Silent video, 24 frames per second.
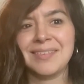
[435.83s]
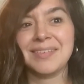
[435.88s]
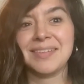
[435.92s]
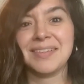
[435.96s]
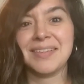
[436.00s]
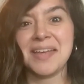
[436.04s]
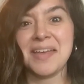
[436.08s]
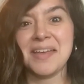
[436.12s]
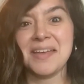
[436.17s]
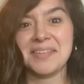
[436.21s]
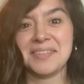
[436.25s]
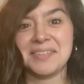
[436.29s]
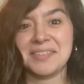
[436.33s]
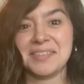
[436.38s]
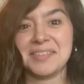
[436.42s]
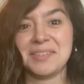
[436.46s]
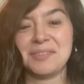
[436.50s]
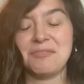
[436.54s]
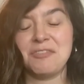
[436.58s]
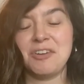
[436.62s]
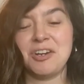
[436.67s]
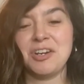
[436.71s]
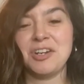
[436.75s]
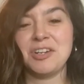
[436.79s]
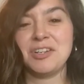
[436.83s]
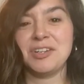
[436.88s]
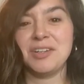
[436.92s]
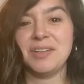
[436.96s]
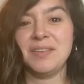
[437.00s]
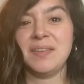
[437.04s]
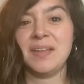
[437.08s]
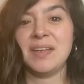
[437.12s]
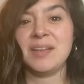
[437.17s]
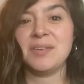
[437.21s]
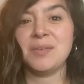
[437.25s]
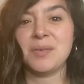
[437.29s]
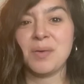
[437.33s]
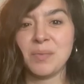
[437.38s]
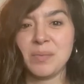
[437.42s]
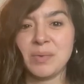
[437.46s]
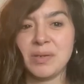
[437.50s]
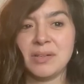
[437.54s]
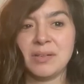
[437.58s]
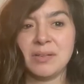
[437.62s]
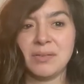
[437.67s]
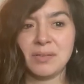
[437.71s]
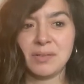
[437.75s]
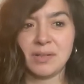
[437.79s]
Yes, very good. They know when
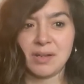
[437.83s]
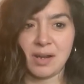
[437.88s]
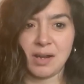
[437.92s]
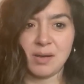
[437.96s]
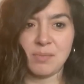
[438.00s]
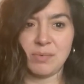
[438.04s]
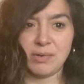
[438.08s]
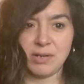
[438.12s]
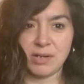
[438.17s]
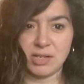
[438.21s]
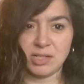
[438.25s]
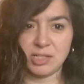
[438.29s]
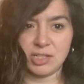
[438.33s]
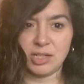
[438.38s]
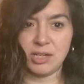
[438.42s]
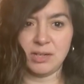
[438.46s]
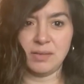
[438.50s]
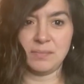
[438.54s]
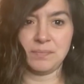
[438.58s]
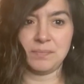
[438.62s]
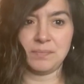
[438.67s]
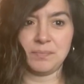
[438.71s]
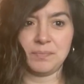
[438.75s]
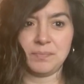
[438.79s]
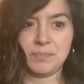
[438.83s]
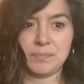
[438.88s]
to go into hibernation.